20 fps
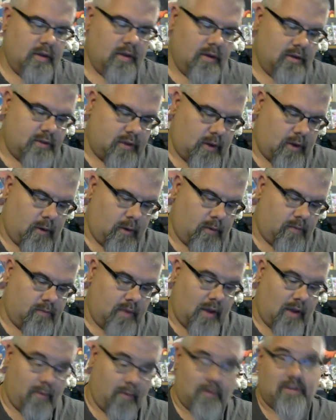So,
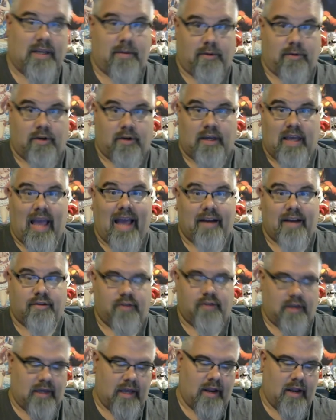and was able to
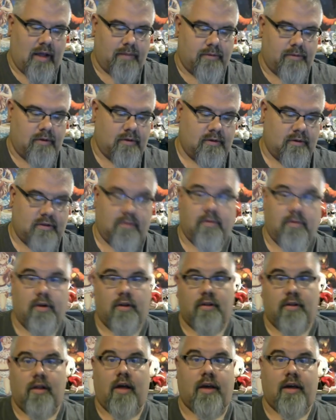actually get up due to some
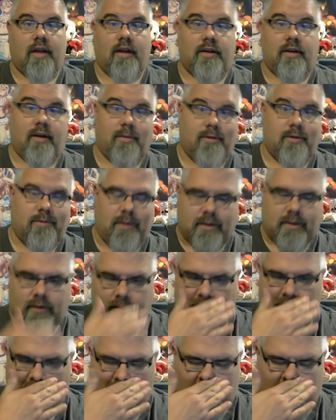good luck in a double special
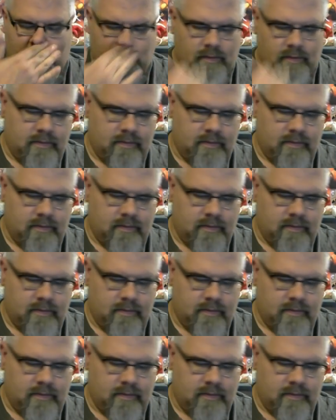heroes.